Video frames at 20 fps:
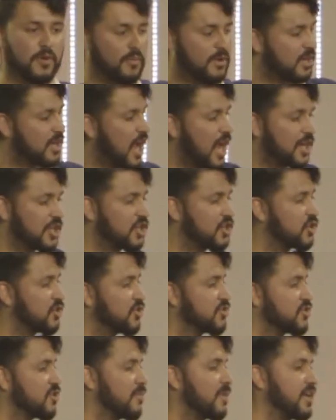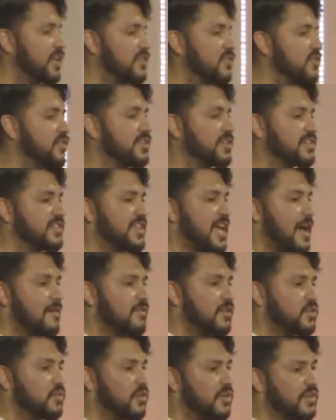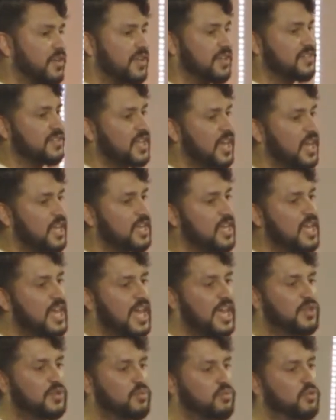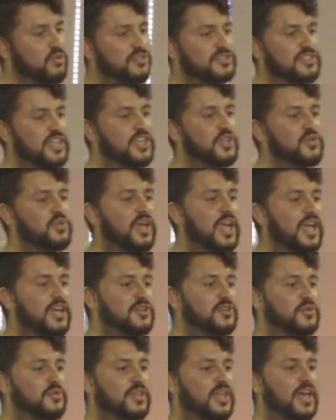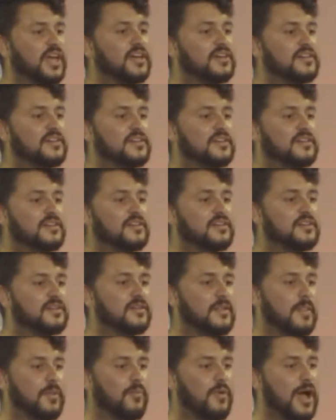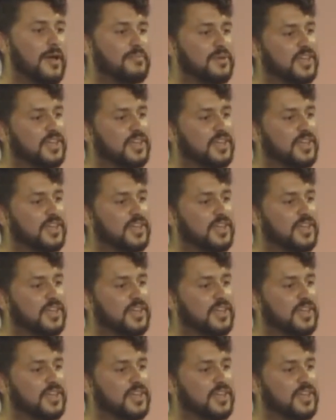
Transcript: When God cures somebody during the Sabbath, what do they say? Hey, the rules say you can't do that. Why?